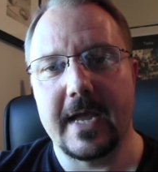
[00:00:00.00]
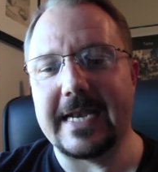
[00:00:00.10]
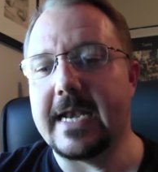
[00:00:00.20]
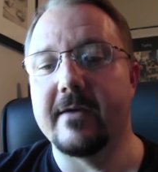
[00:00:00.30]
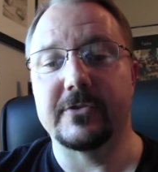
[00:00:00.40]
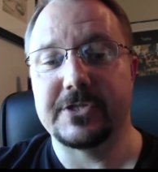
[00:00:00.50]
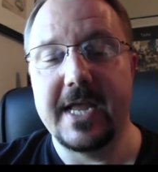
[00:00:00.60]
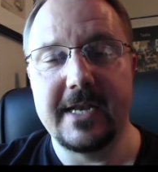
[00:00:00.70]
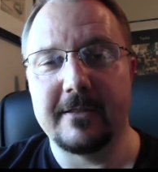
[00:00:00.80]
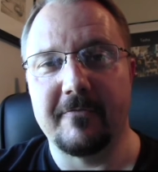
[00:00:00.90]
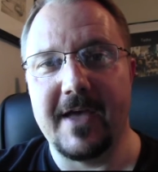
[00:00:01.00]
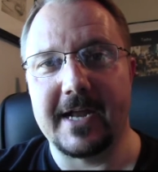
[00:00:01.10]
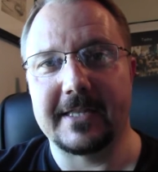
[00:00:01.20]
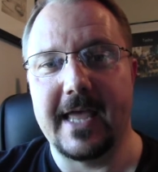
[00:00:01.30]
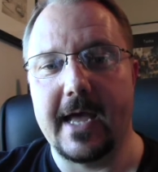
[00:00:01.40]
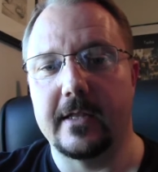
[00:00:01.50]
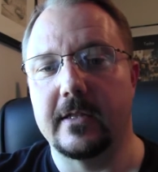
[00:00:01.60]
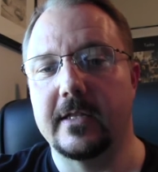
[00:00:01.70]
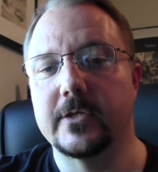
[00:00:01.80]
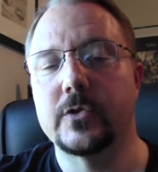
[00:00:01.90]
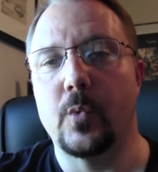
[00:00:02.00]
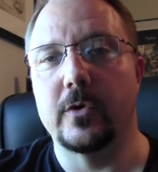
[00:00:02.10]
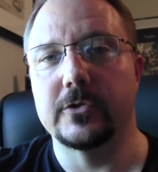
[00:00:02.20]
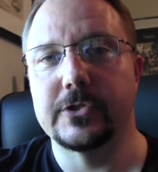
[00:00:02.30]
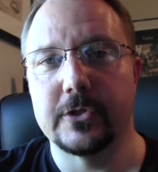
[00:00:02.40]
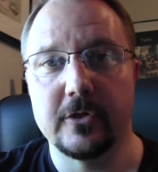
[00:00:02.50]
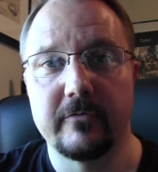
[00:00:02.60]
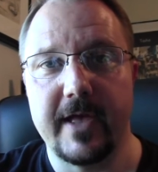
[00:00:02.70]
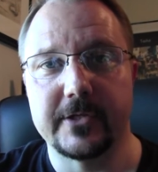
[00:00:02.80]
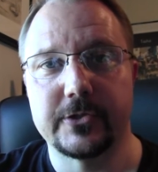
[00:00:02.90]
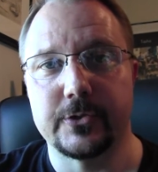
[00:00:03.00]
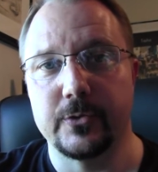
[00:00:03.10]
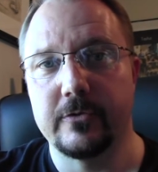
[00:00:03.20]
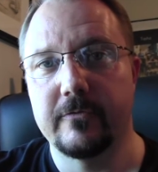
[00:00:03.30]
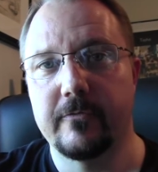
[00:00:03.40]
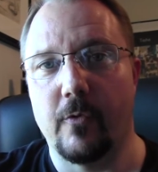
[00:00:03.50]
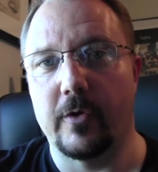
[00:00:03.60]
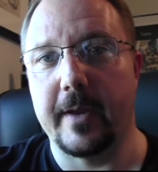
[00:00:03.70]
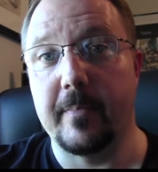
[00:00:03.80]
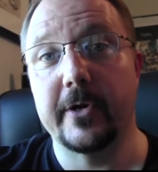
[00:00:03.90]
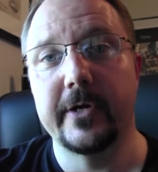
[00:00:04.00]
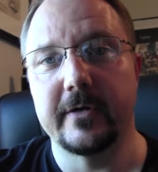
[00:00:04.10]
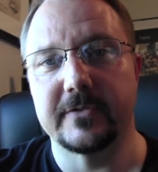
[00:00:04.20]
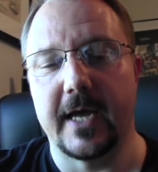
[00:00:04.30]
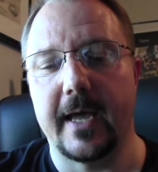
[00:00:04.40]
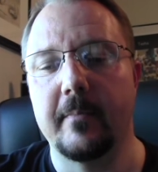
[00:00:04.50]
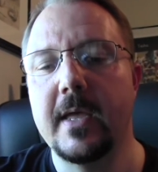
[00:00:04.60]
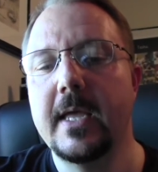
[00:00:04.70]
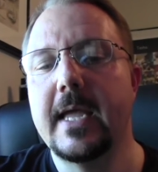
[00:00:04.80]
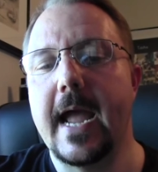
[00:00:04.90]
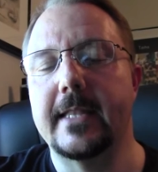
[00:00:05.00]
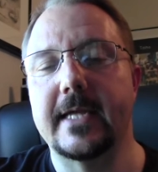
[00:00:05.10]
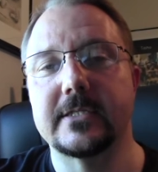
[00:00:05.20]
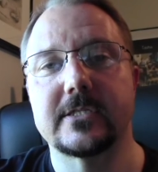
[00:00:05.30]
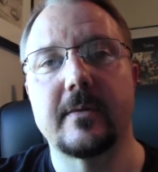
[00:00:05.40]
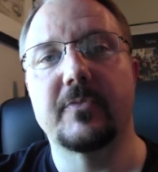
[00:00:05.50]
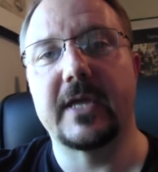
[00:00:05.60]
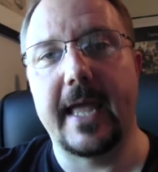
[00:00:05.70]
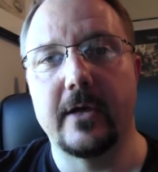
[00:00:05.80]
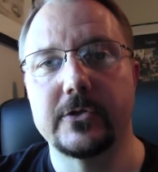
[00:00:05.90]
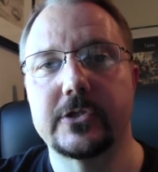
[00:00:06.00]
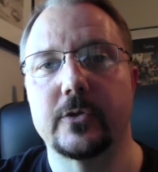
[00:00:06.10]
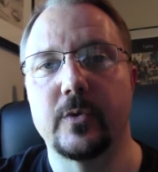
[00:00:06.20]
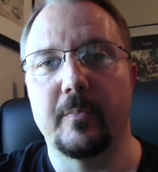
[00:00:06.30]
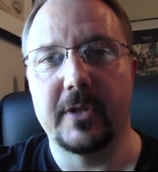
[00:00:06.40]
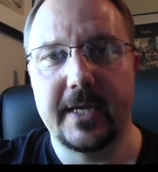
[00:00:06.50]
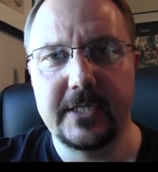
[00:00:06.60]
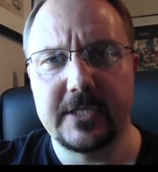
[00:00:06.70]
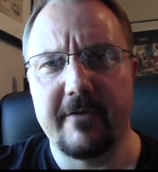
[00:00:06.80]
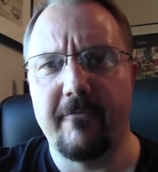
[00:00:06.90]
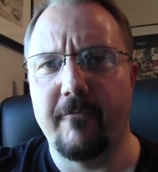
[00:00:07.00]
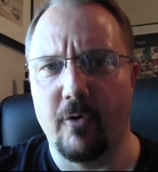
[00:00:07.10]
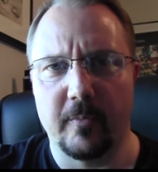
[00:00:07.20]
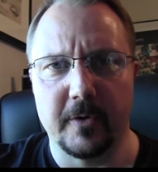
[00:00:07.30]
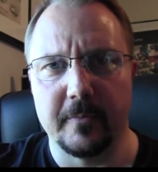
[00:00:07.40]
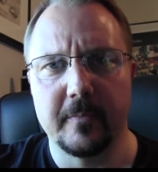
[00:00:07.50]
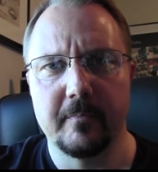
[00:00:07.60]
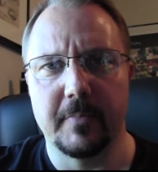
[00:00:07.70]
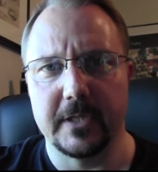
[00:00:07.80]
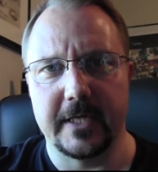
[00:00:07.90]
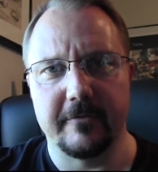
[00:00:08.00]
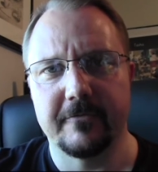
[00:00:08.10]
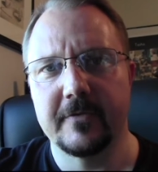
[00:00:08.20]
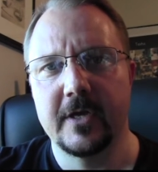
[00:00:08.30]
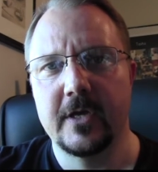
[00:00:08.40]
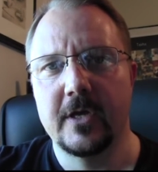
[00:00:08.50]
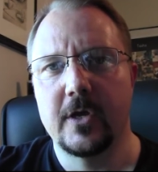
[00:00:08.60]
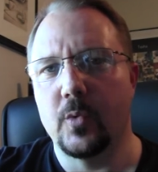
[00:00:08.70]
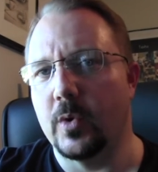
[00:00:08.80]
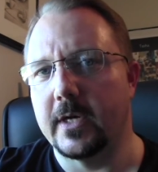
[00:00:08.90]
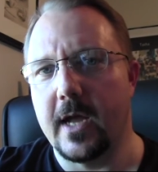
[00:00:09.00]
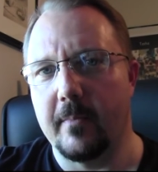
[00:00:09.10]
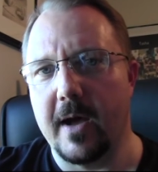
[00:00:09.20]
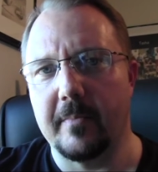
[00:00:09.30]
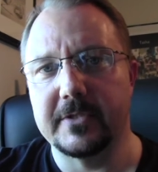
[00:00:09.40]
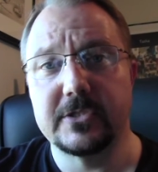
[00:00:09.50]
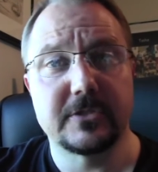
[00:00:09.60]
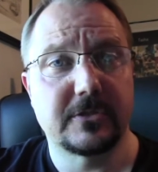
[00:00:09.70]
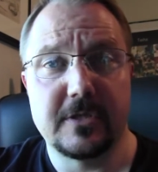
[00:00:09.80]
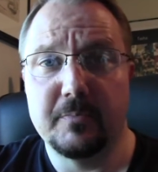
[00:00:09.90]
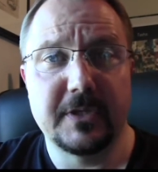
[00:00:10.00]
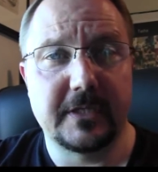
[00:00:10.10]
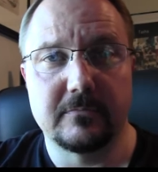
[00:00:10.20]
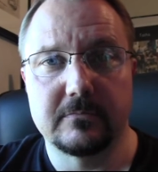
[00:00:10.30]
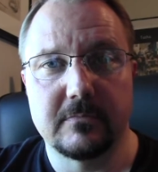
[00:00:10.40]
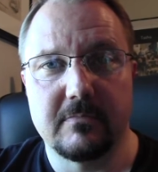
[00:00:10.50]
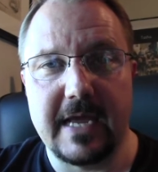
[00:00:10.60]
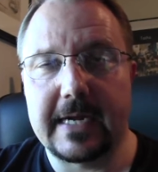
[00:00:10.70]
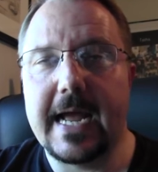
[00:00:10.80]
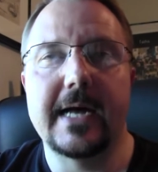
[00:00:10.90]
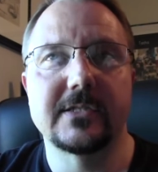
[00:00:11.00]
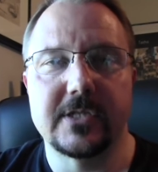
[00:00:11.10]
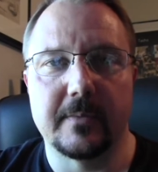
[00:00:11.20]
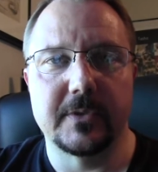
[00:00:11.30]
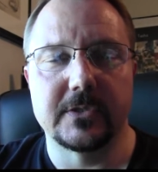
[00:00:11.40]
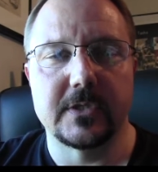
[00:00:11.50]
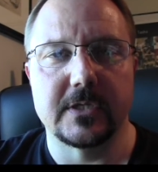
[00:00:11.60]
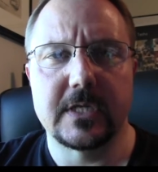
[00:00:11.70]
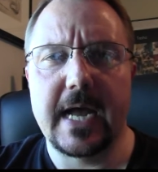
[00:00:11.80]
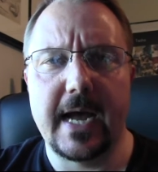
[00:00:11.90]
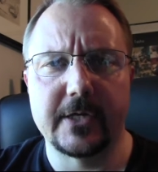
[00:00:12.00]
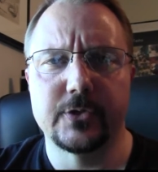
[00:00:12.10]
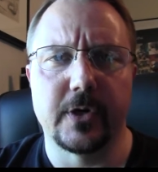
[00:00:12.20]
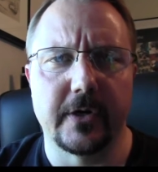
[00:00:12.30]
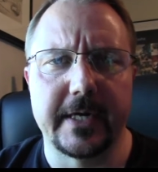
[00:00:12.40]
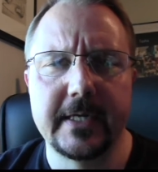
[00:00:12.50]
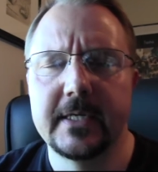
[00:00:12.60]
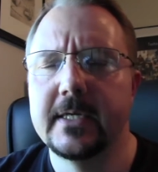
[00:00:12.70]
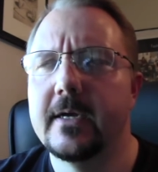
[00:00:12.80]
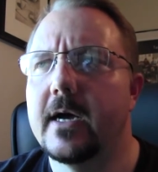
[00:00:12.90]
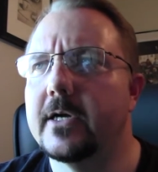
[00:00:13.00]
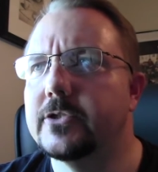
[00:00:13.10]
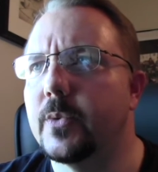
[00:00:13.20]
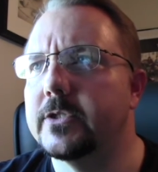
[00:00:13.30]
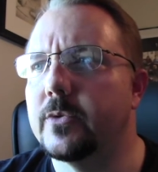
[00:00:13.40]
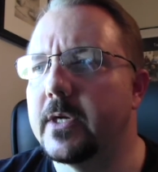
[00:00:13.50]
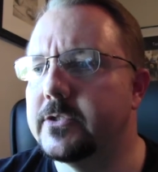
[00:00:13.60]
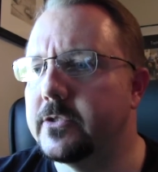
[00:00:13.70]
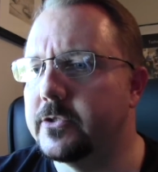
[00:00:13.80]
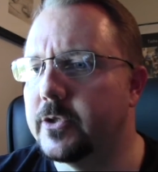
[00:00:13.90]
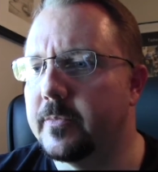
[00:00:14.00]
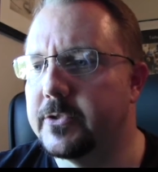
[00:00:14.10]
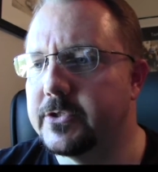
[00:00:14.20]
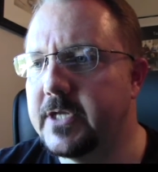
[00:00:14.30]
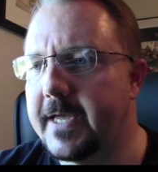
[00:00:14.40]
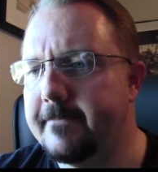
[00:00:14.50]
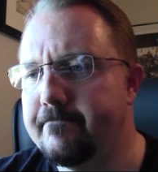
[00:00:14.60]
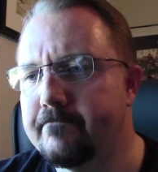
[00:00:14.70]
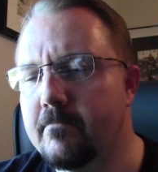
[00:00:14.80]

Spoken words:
And it never said the fact that this will serve as truth for a period of time, and then something else to replace a former belief would come up. It's simply, that concept is contrary to what the rest of the scriptures say.